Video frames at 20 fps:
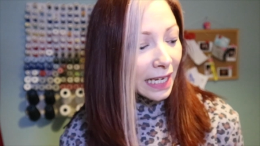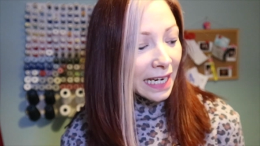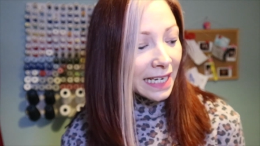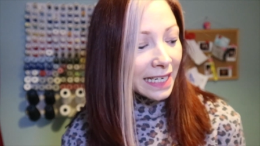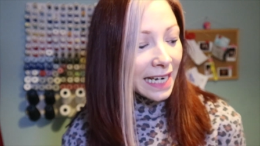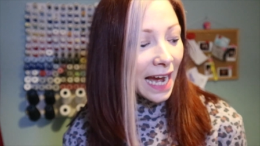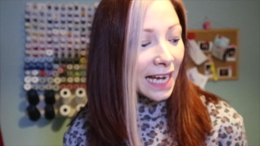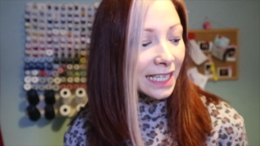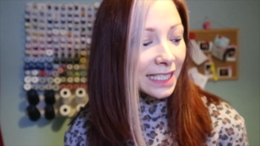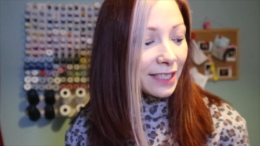
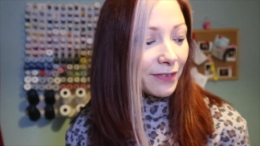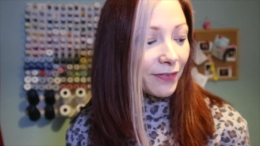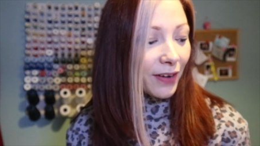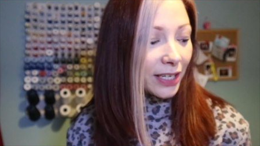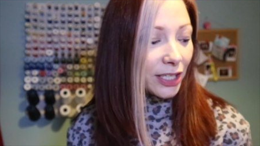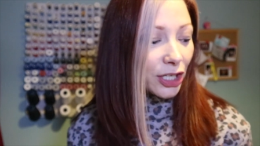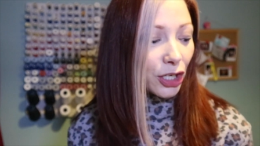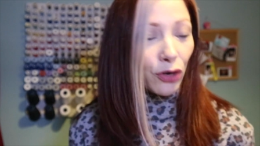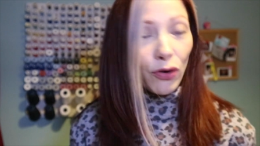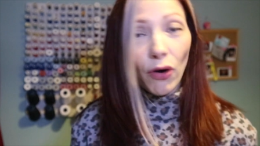and Hattie
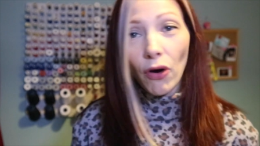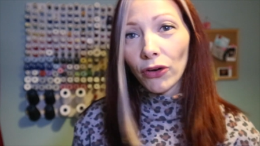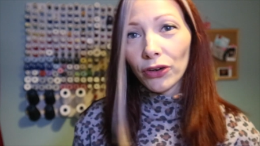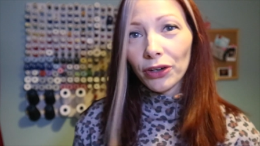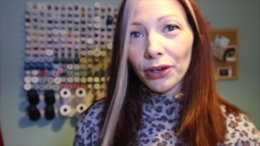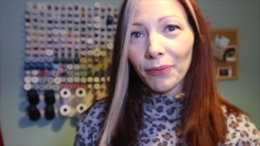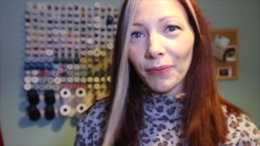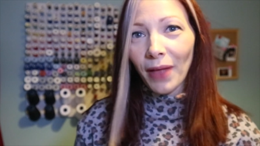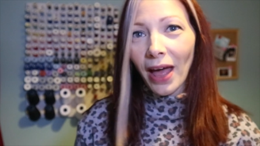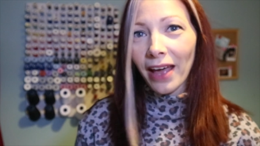van der
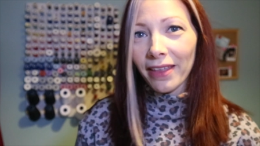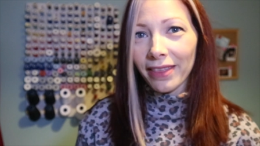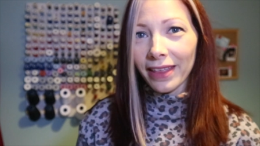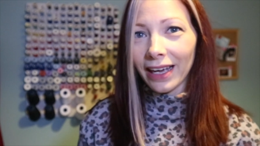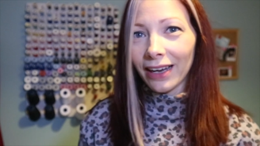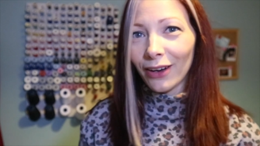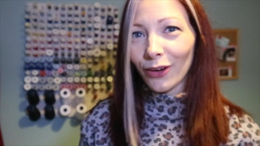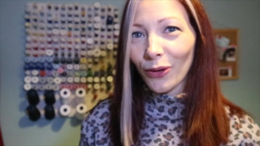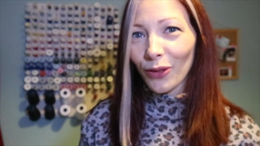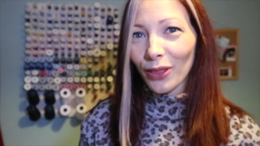Kron. I
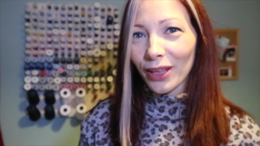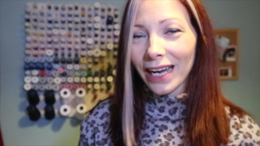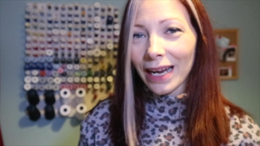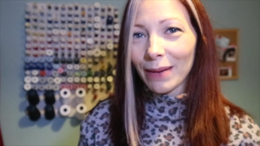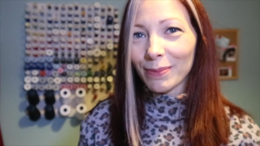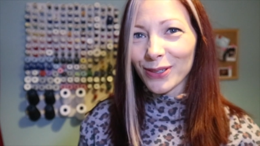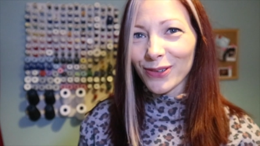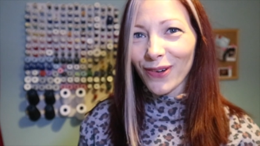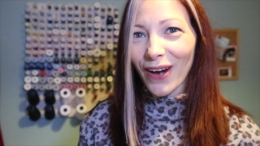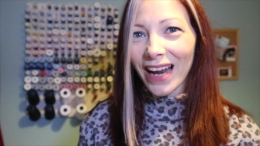think I got the
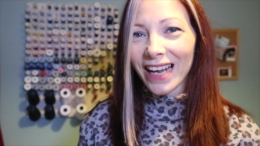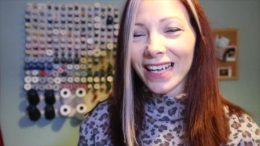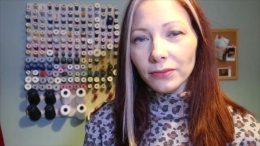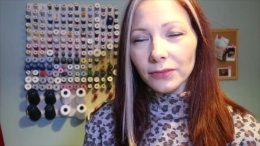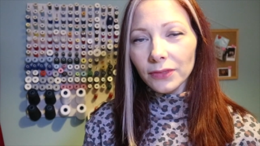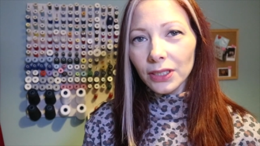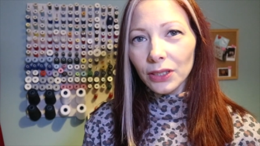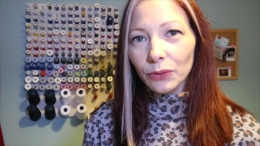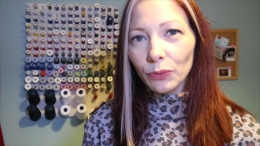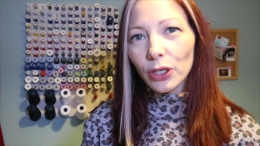names right.
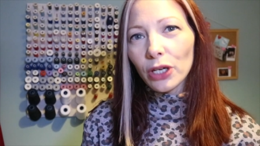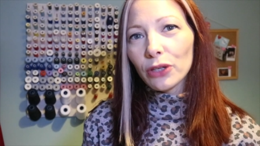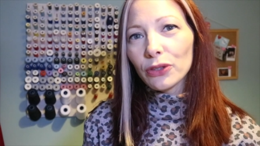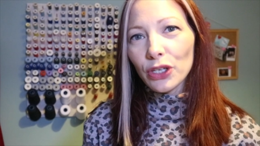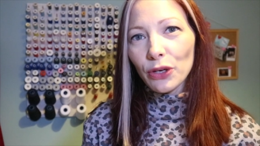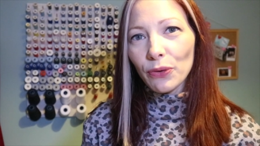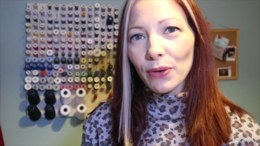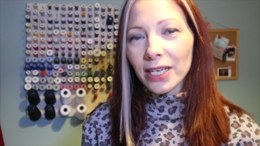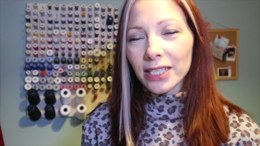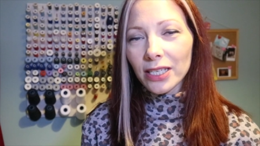What I'll
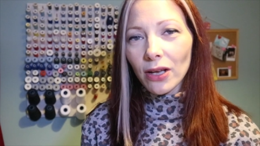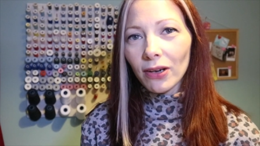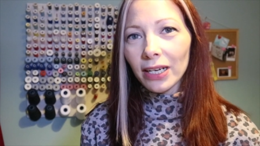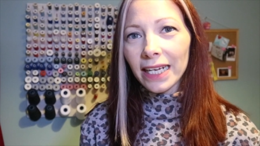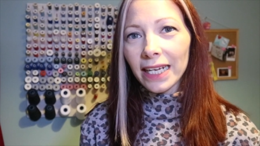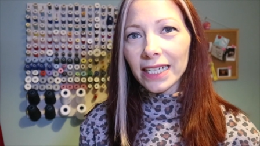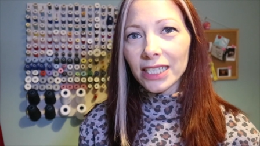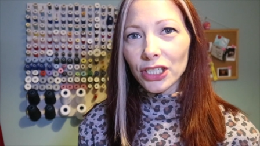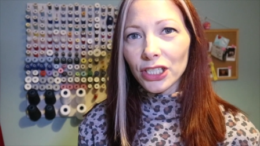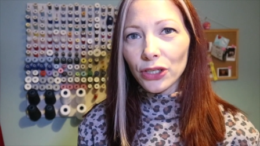do is I'll
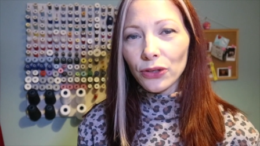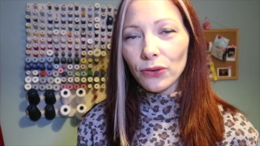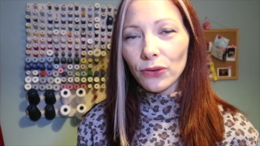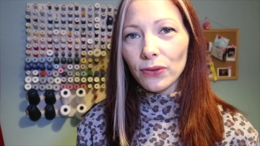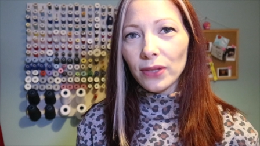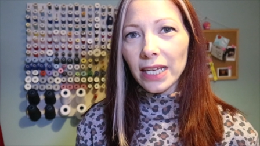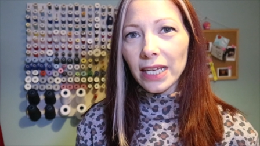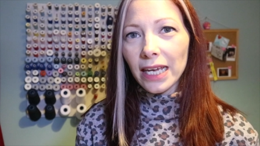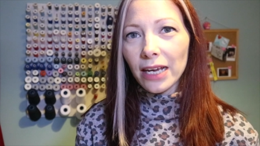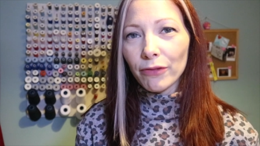link
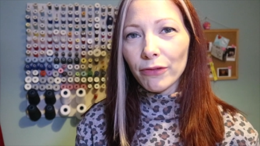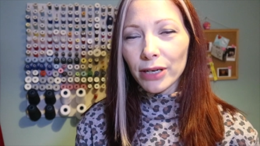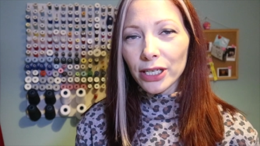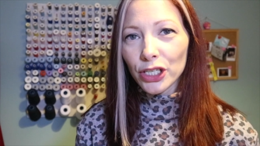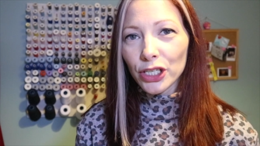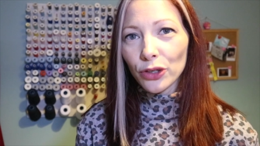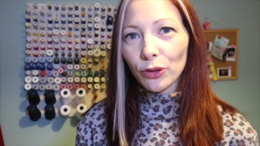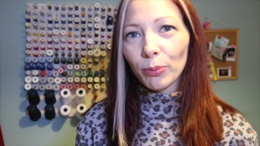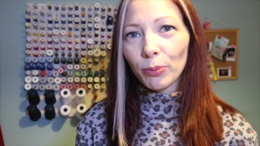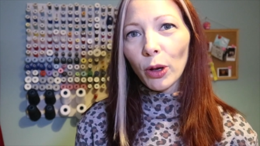to the
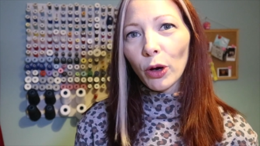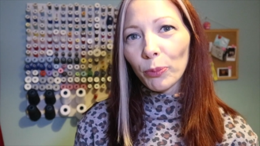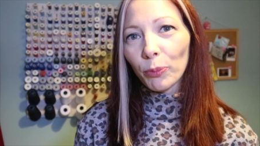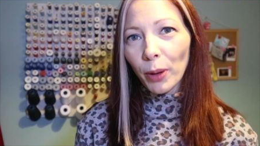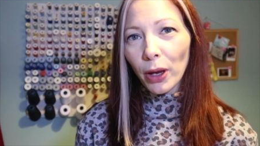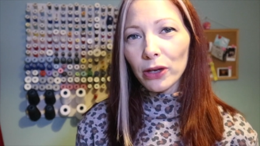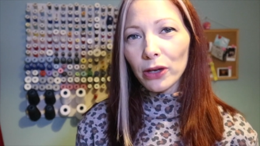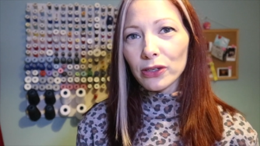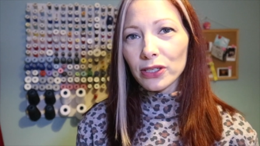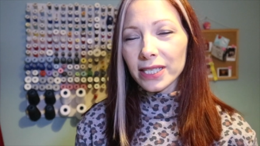original blog
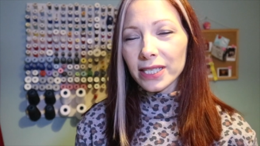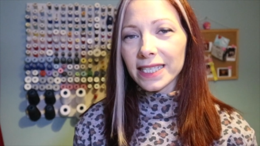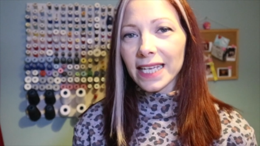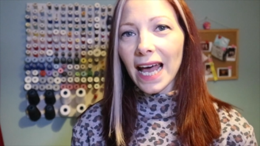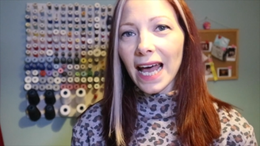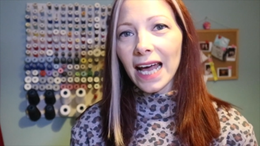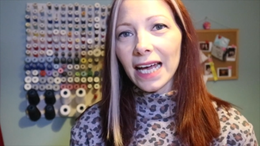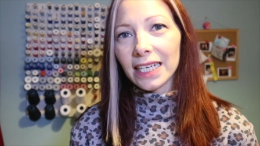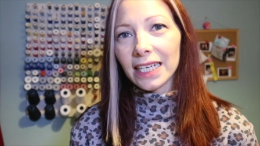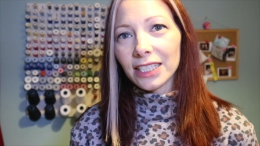posts
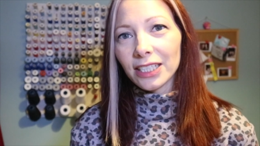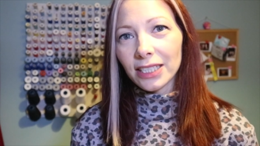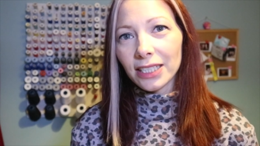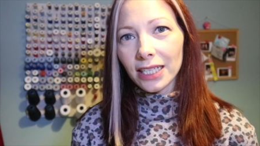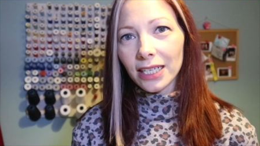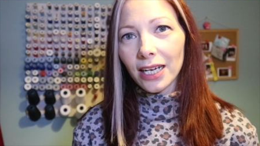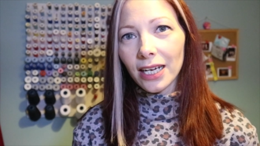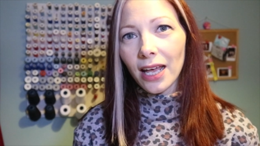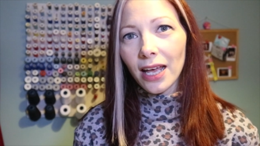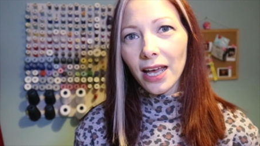and
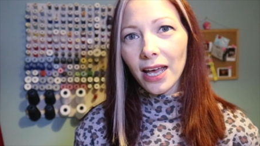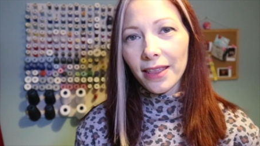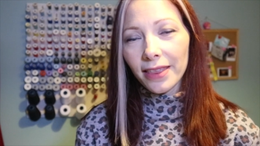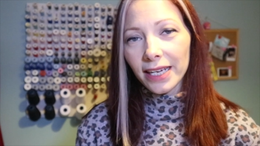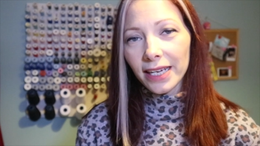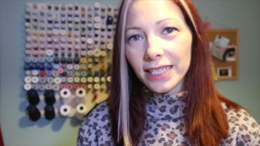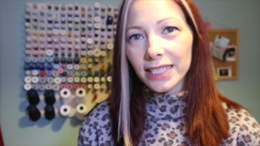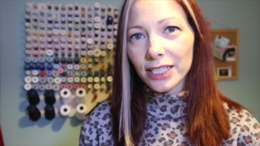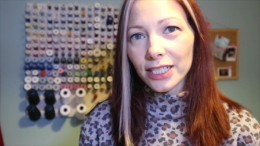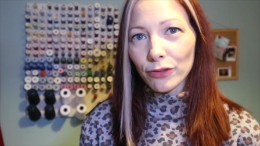
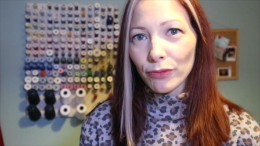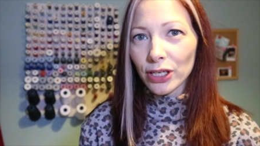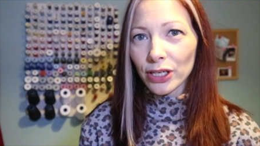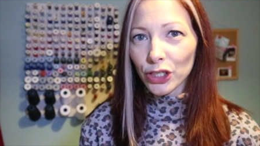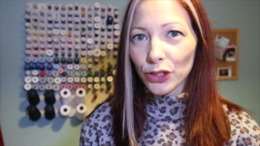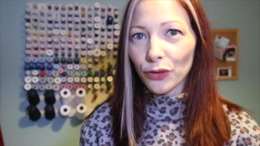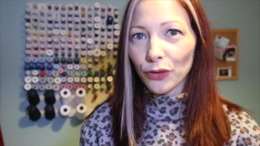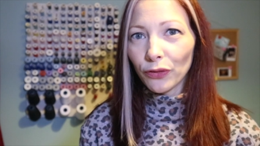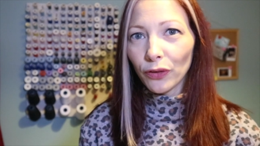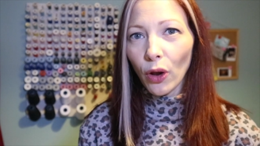Athina's
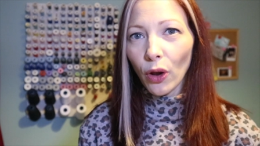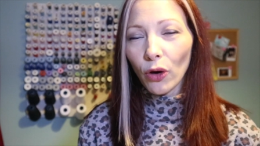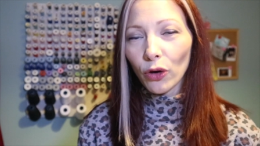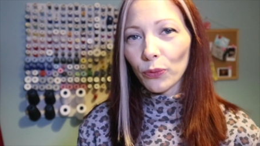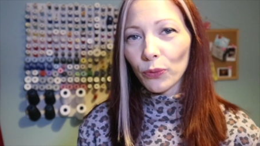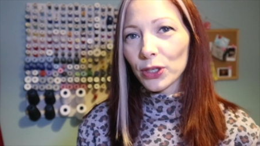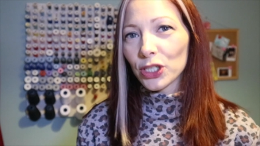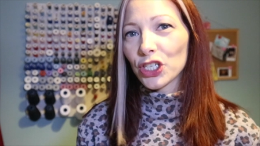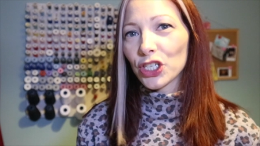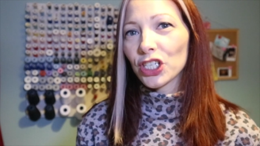original vlog,
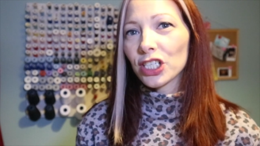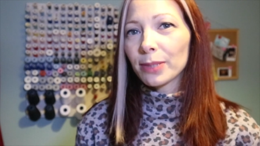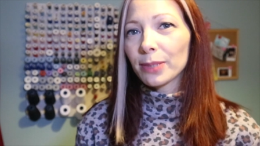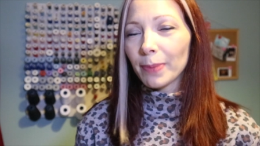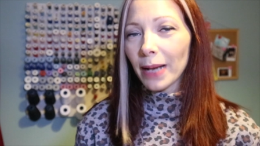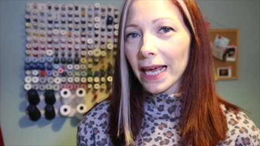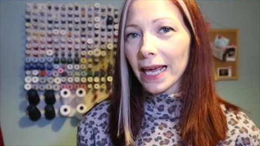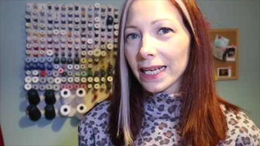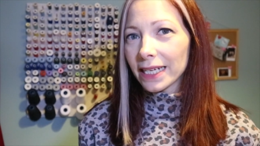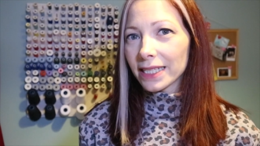which
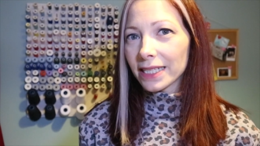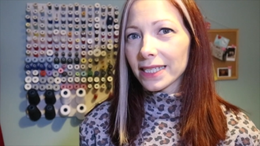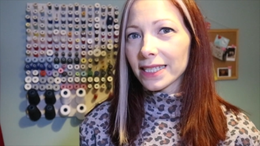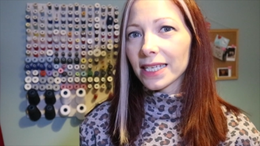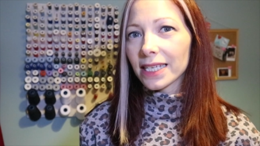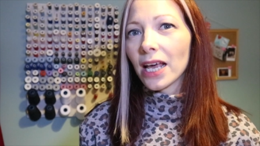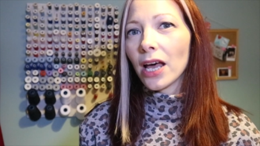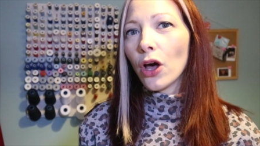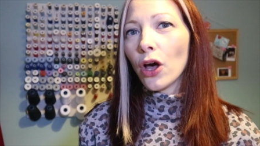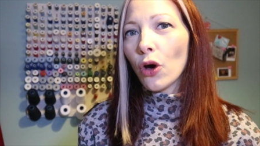
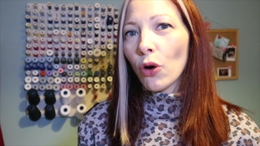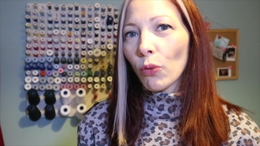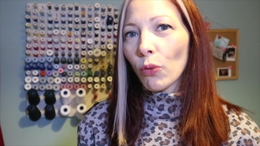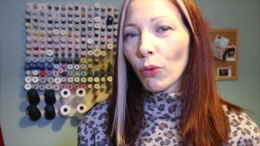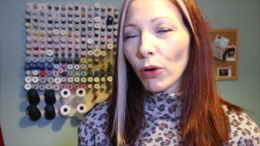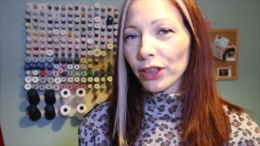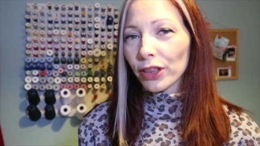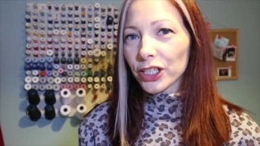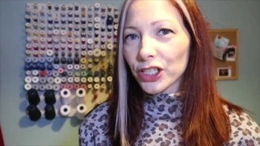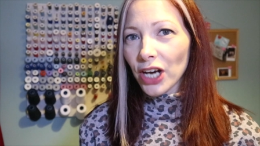explains
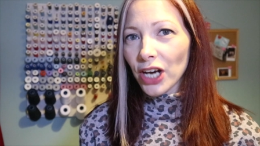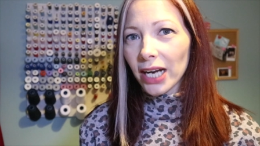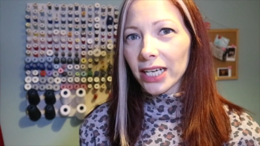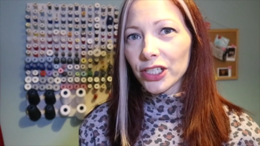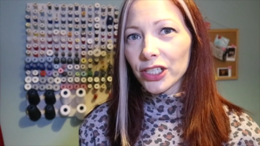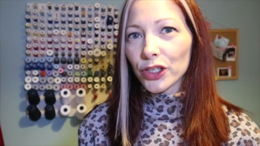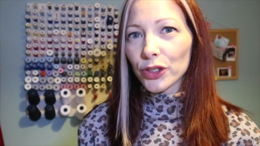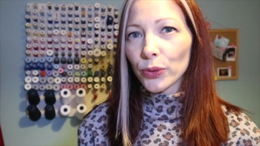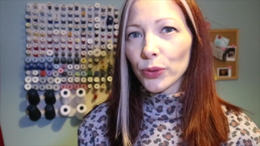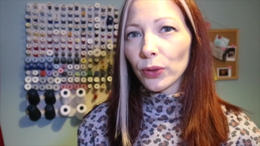what the
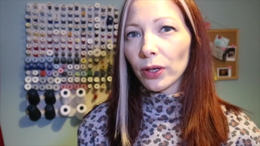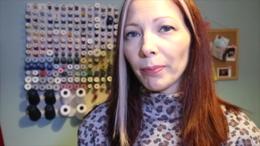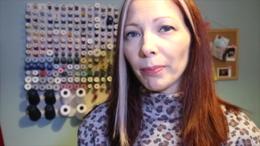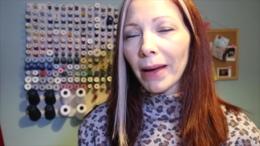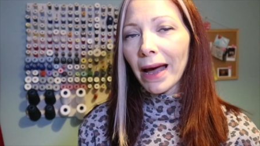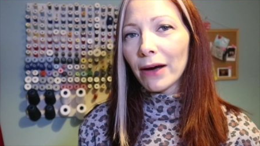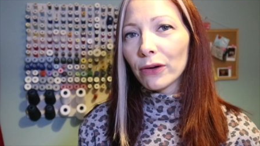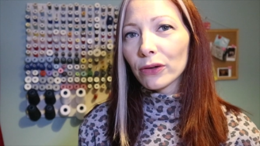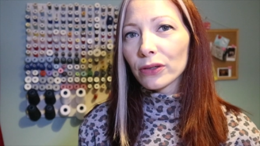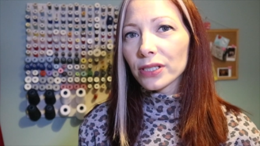challenge is all
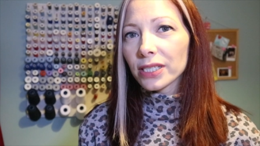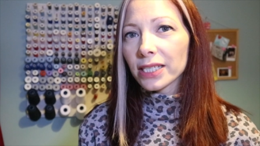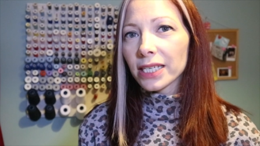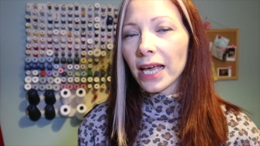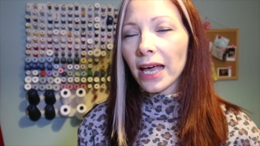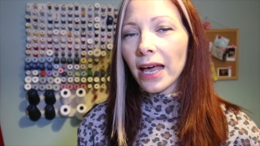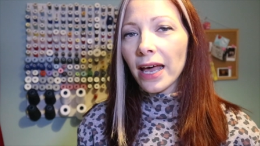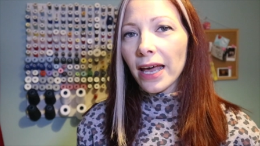about.